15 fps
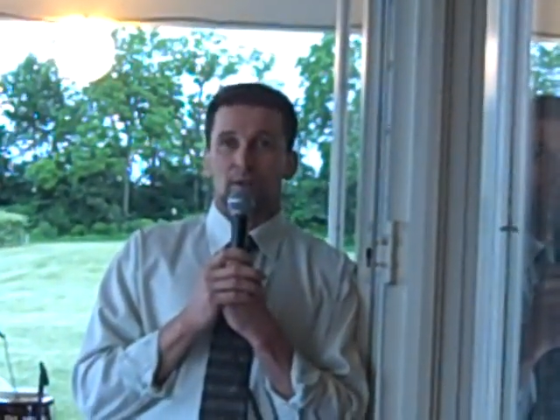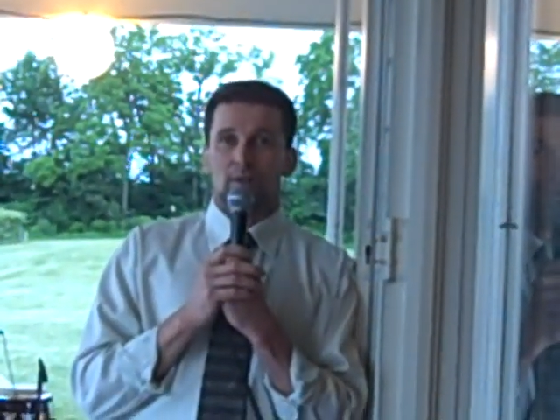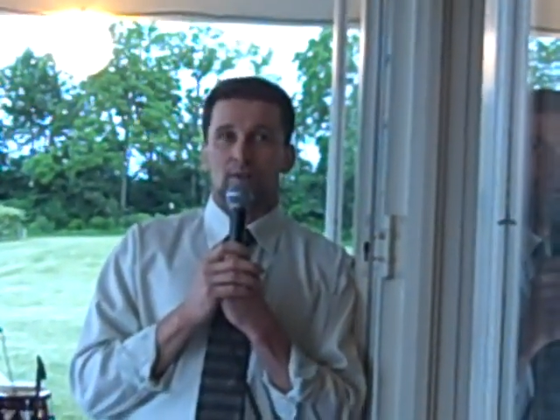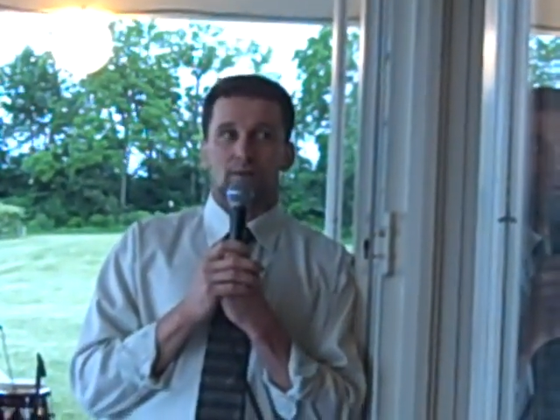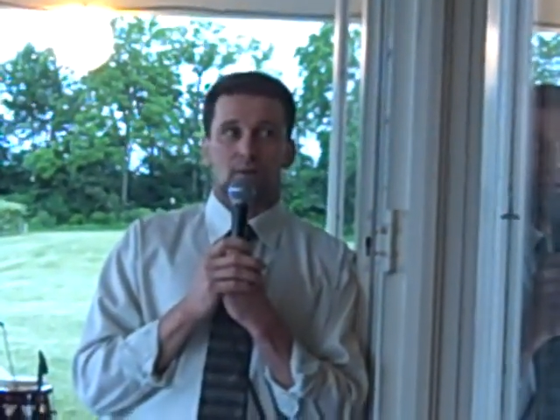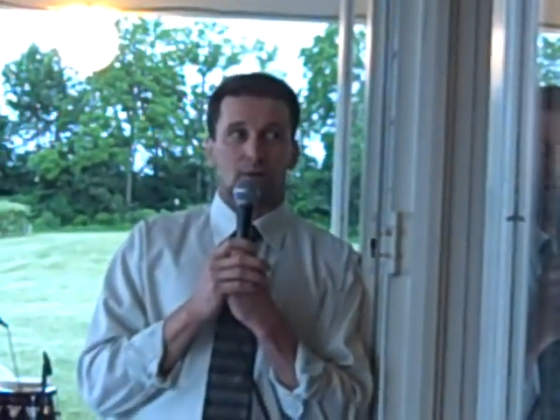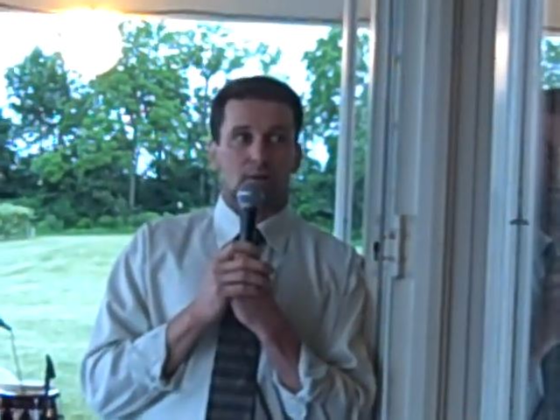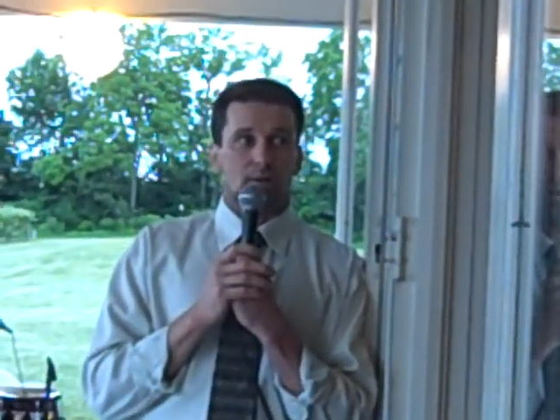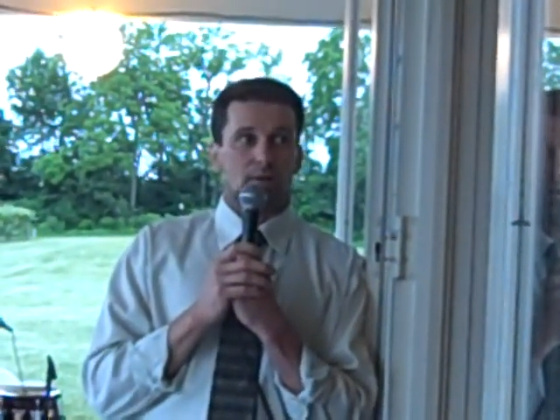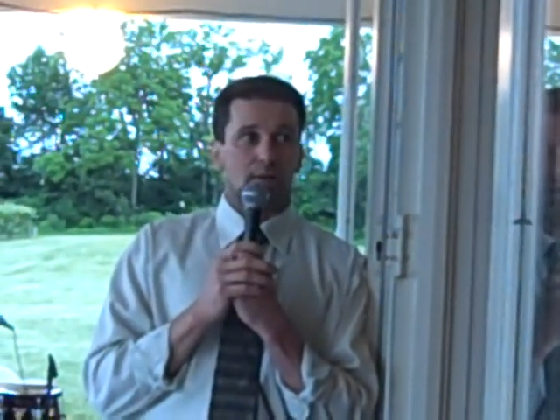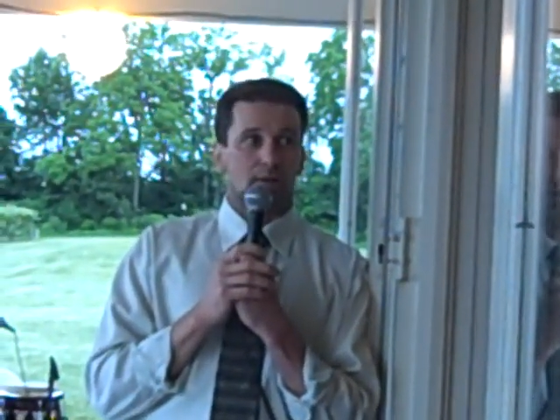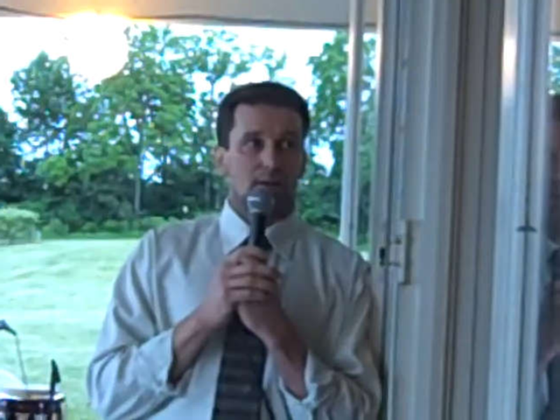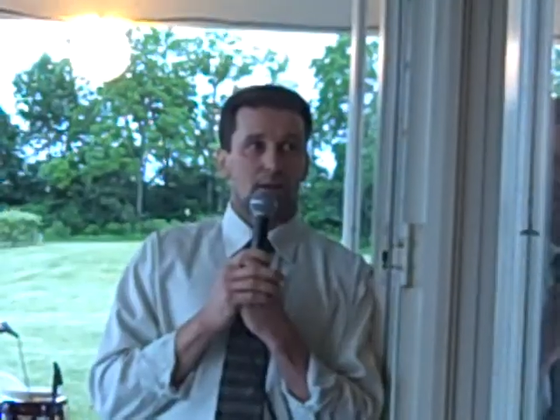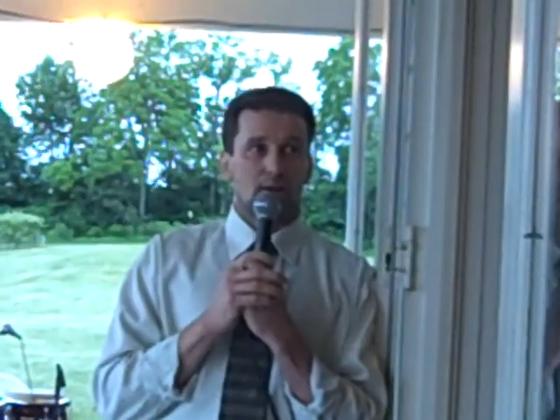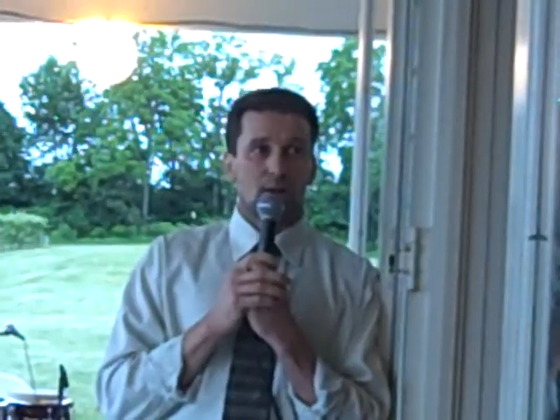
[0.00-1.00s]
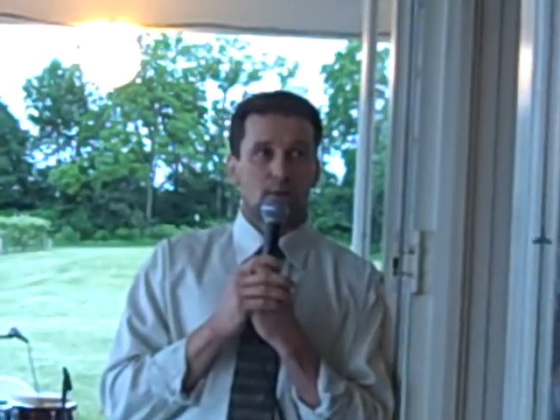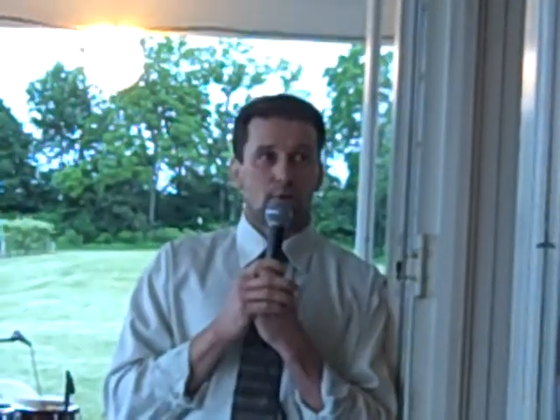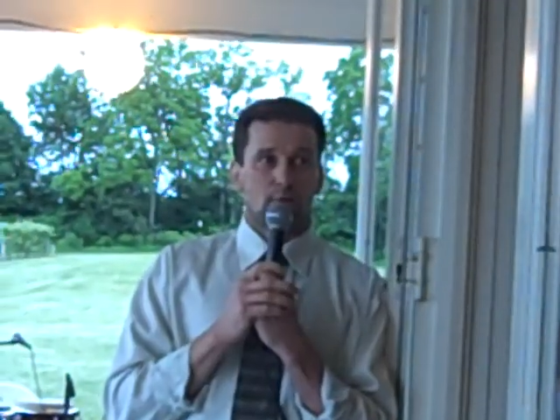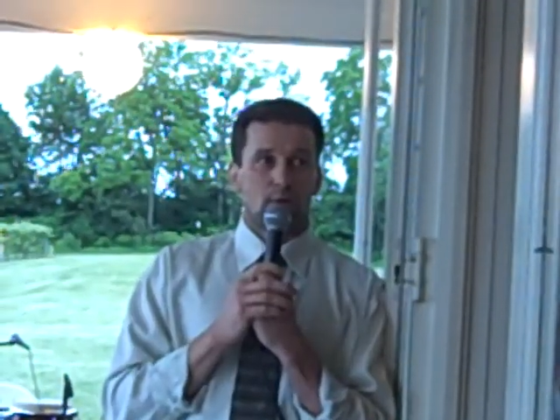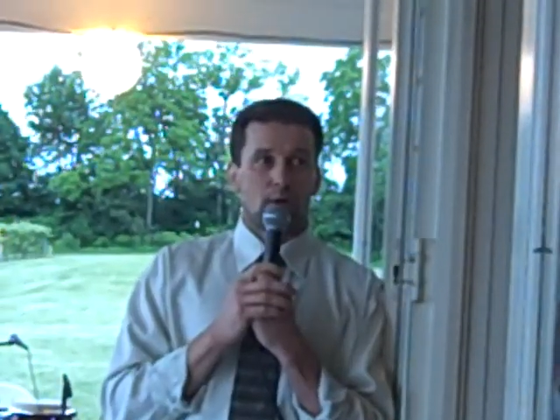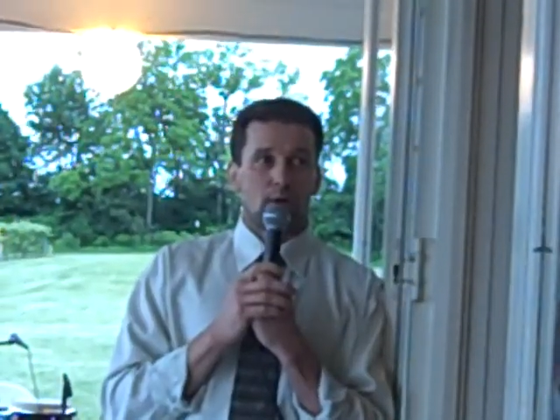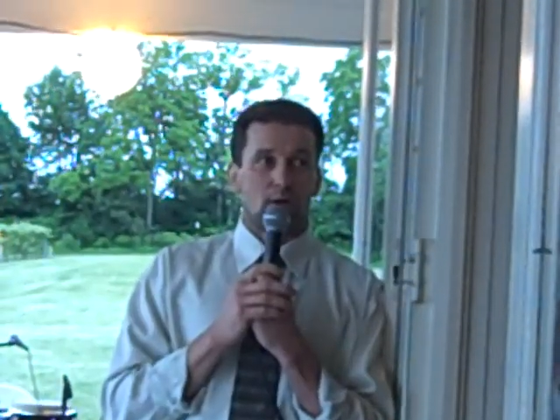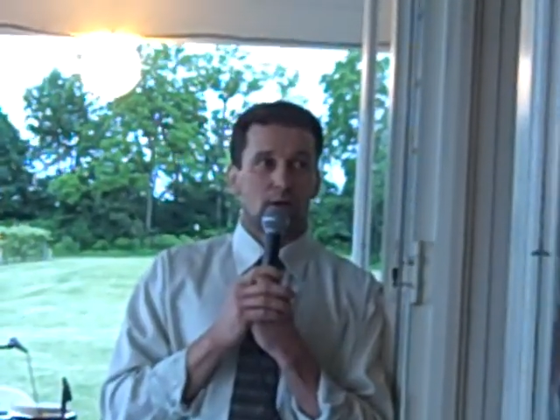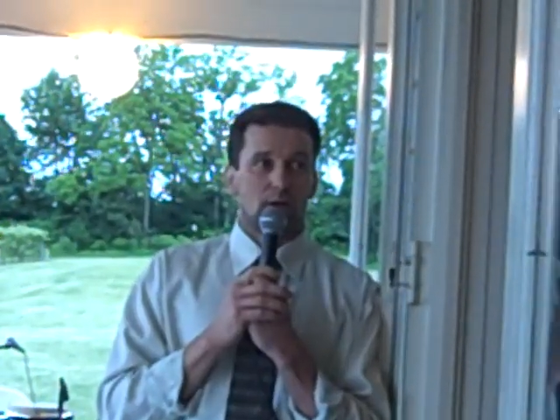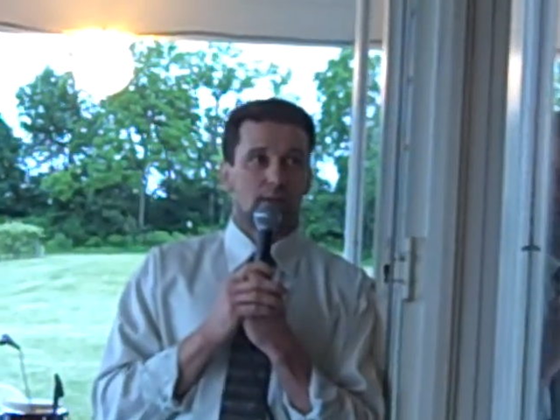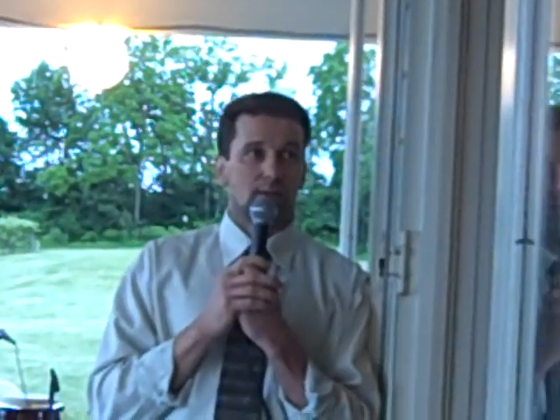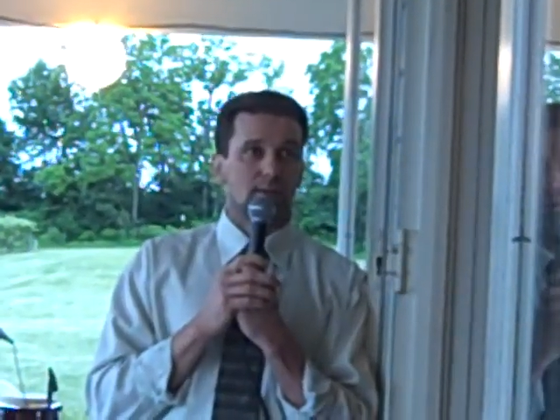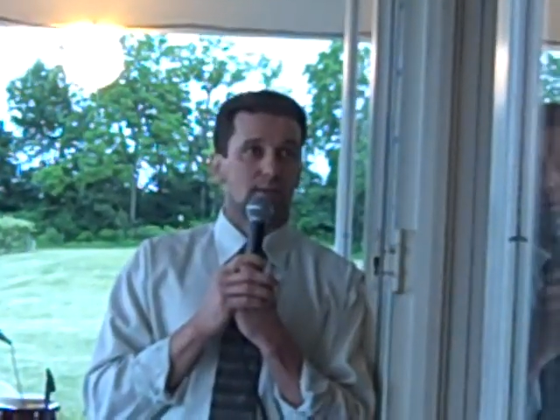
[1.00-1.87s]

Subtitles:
So enough of talk.